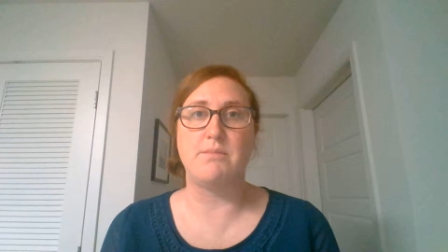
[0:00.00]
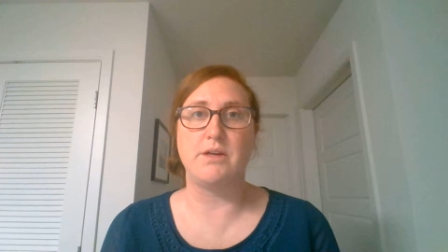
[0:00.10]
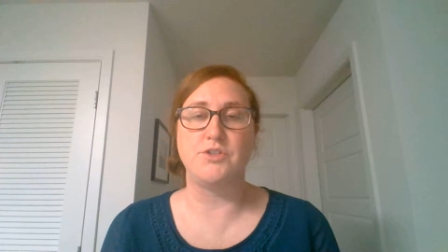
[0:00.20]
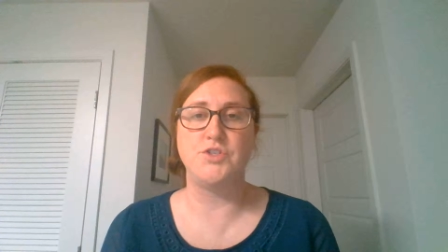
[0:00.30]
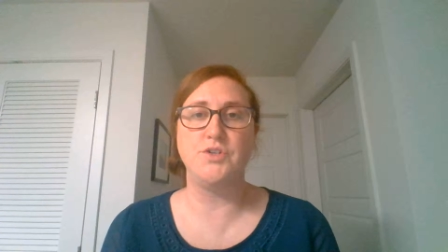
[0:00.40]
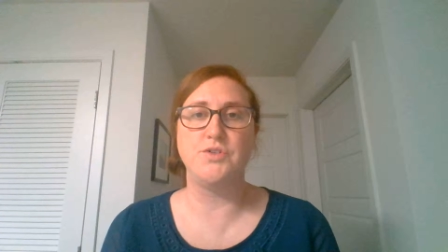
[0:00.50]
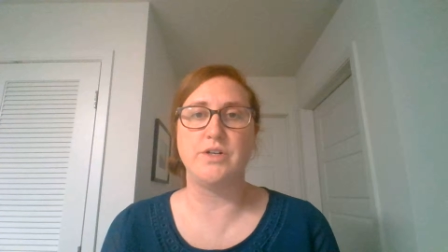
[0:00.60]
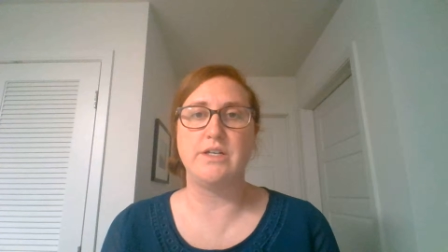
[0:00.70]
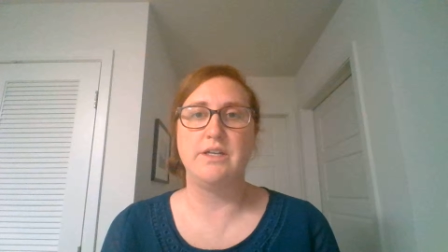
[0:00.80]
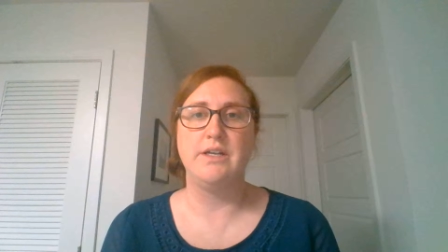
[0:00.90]
among
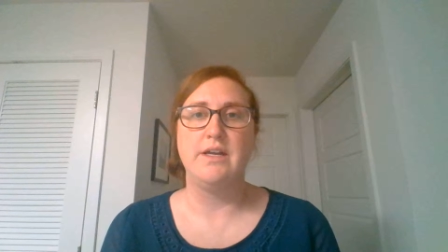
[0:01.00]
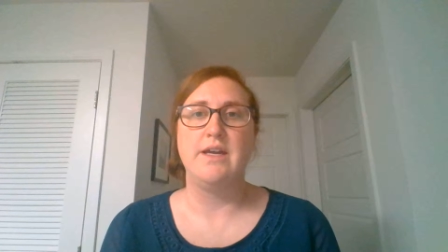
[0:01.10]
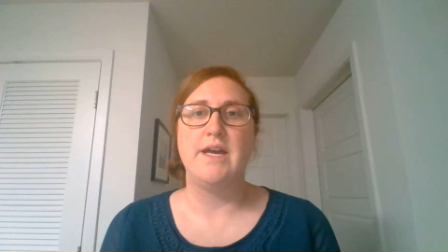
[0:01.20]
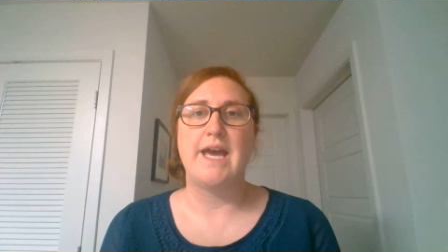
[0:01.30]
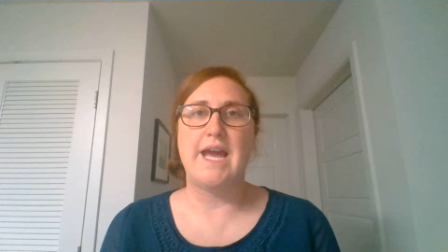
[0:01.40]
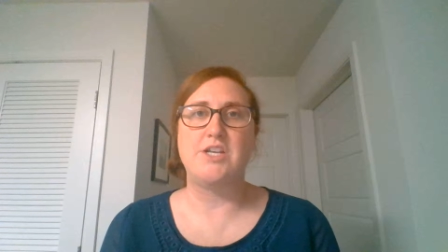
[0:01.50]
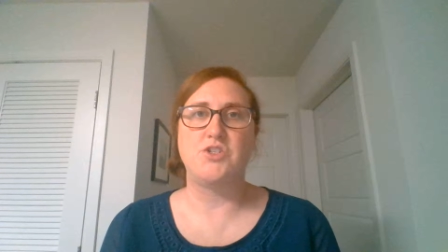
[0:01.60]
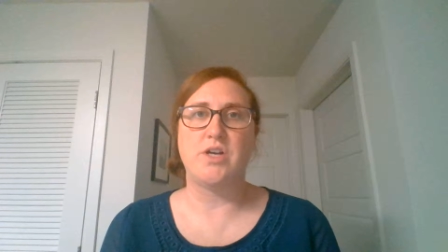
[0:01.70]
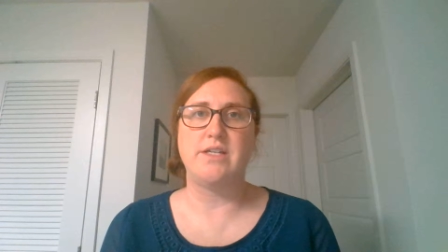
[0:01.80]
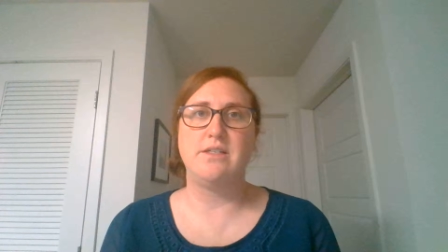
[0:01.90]
children, age
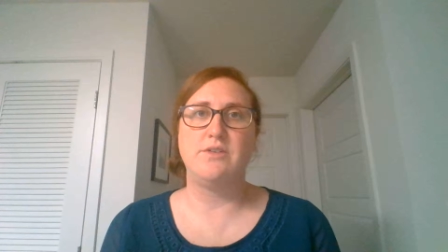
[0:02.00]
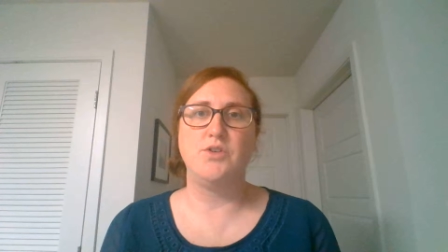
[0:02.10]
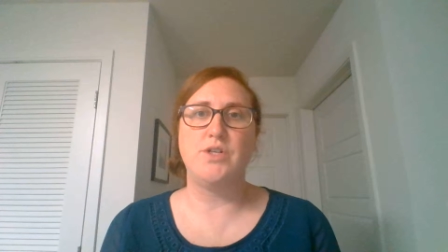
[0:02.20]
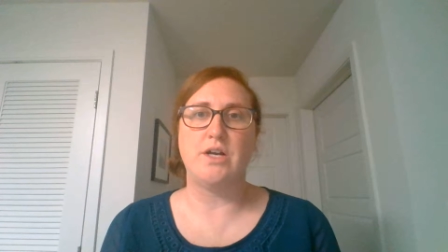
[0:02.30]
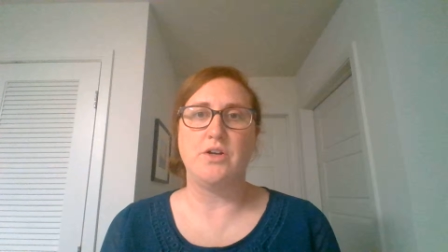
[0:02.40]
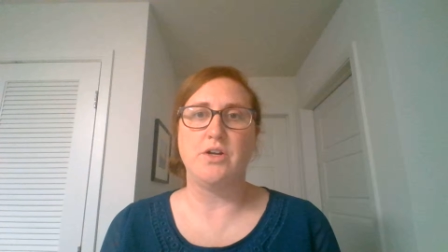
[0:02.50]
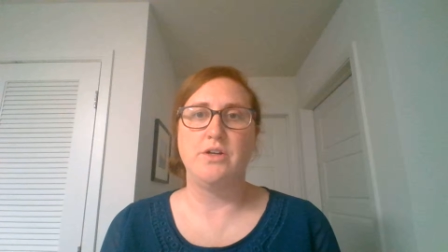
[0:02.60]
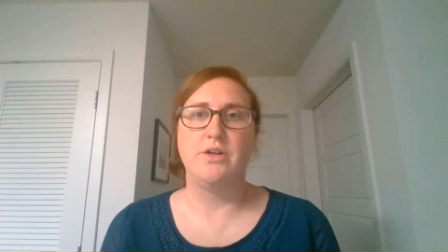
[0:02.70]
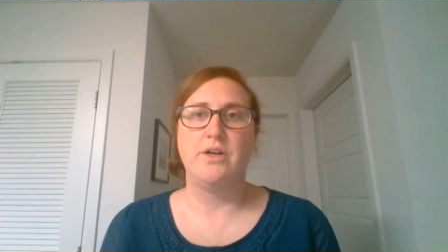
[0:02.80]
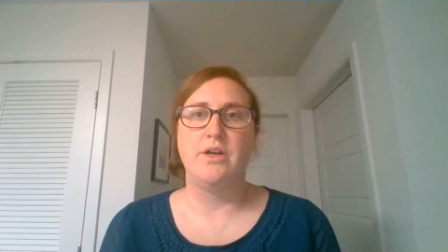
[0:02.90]
19 or younger,